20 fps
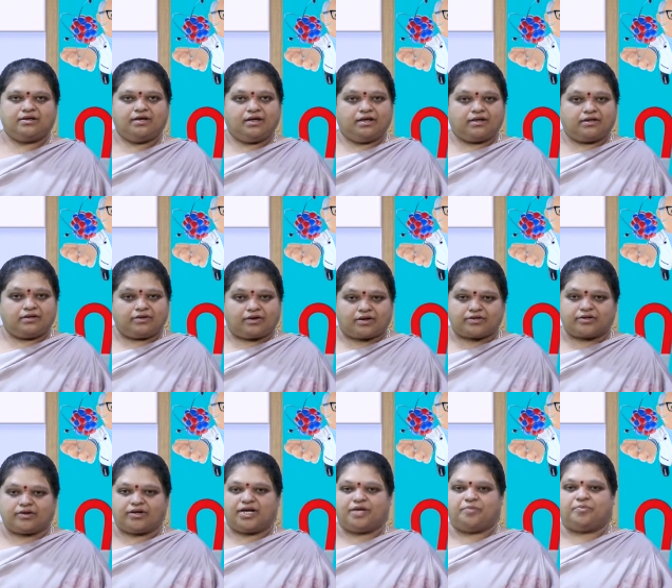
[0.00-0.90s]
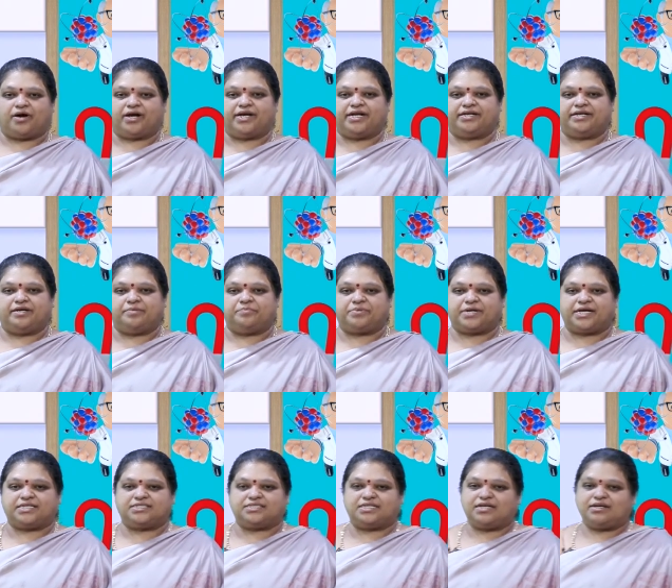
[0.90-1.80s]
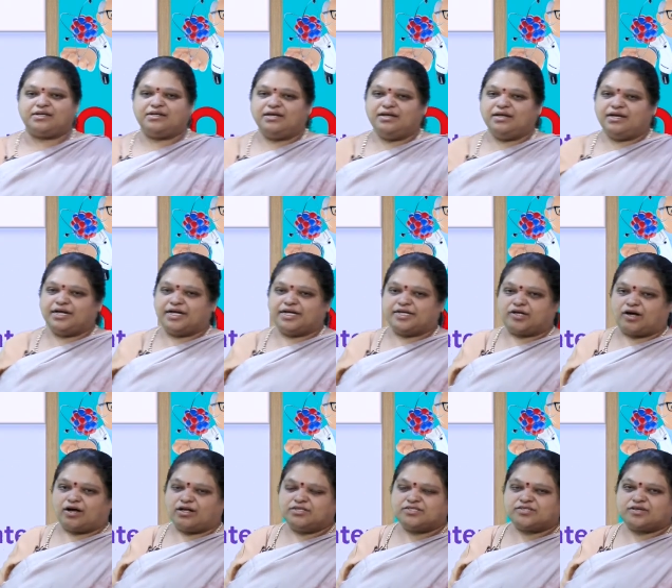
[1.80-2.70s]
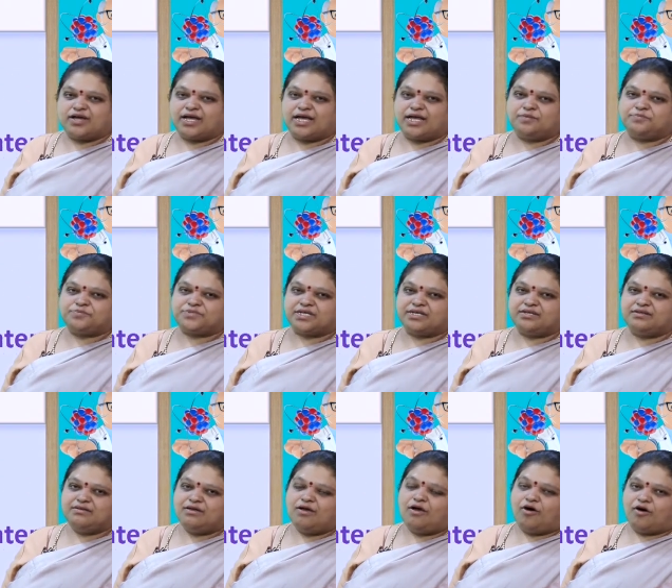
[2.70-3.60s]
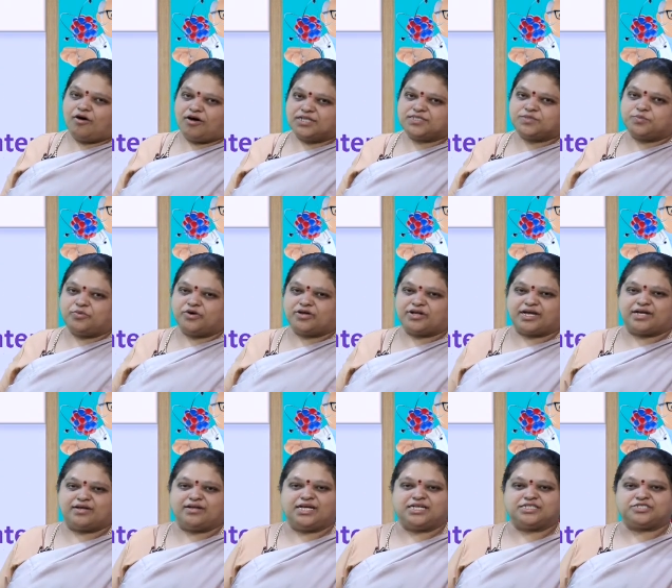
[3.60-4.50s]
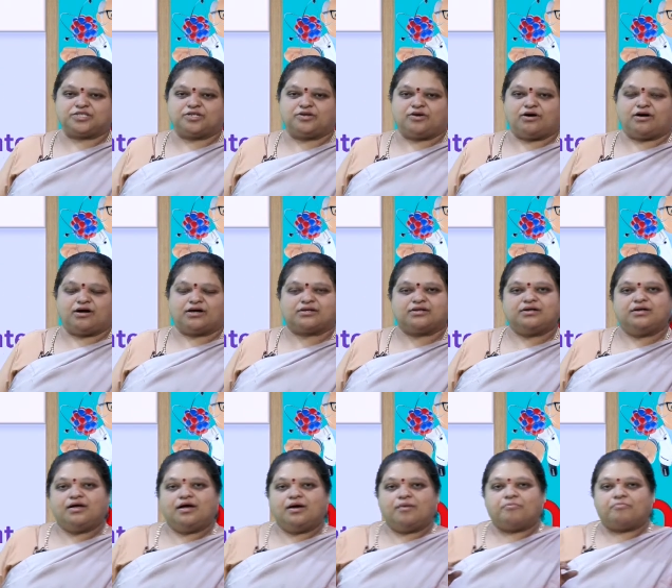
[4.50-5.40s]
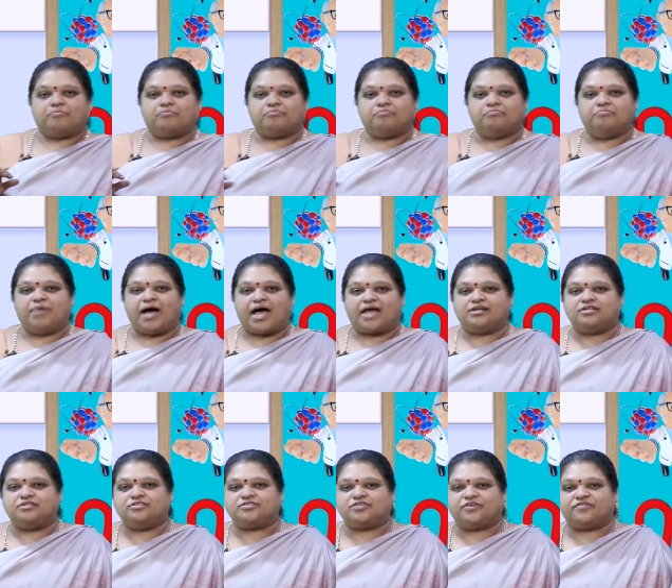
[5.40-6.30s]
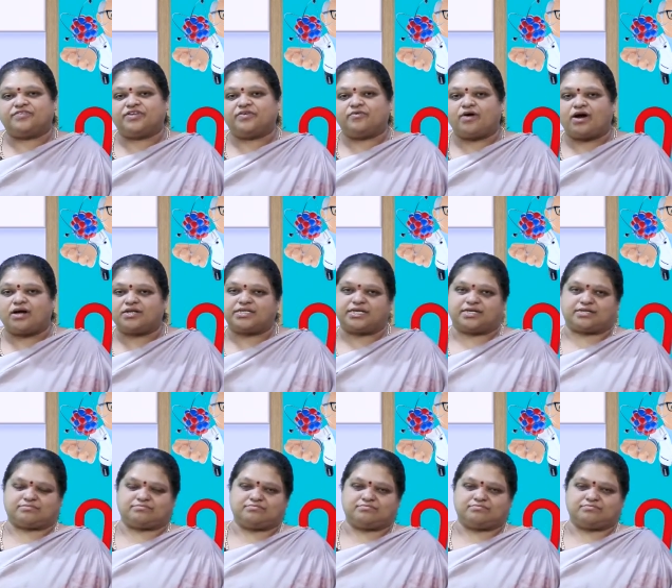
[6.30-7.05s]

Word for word: Not only body temperature, it also helps in osmoregulation or balance of the water.